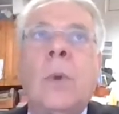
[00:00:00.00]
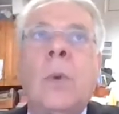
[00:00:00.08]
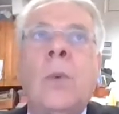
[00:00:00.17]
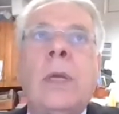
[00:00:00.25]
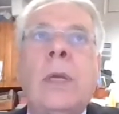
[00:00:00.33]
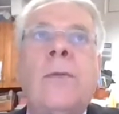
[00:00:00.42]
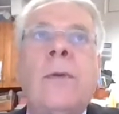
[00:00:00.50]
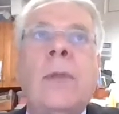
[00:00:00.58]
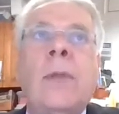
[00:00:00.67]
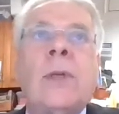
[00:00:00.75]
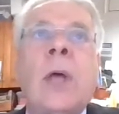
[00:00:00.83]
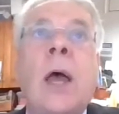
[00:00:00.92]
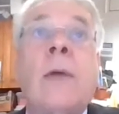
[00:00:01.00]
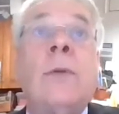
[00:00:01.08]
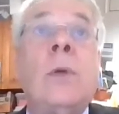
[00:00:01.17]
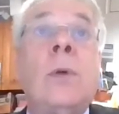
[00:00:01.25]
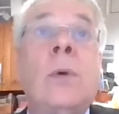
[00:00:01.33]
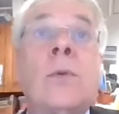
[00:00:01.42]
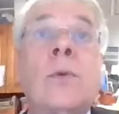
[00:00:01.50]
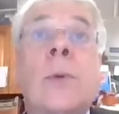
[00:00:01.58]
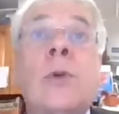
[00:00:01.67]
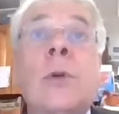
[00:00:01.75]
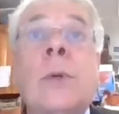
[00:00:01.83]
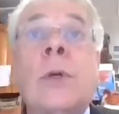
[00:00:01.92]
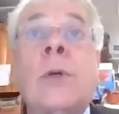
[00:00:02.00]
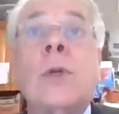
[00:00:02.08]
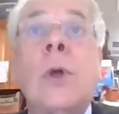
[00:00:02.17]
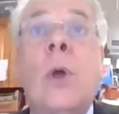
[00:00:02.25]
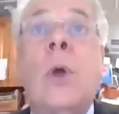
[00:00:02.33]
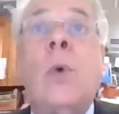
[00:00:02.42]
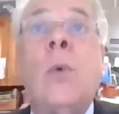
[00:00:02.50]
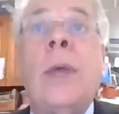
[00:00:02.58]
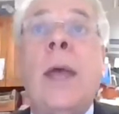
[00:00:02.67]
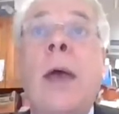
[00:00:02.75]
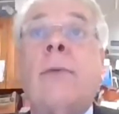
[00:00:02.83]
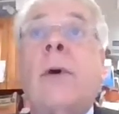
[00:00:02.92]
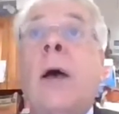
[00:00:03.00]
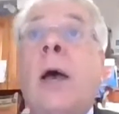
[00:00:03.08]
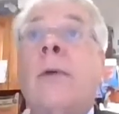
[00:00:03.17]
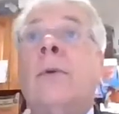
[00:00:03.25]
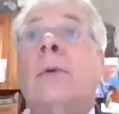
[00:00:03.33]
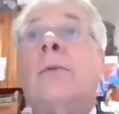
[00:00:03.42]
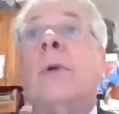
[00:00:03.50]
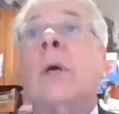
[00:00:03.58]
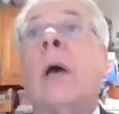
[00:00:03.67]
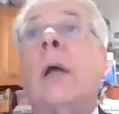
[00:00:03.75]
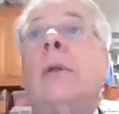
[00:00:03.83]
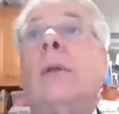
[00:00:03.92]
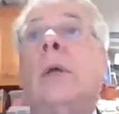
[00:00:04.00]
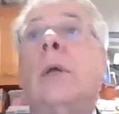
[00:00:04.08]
We defend this high view of Scripture because we have a high view of God.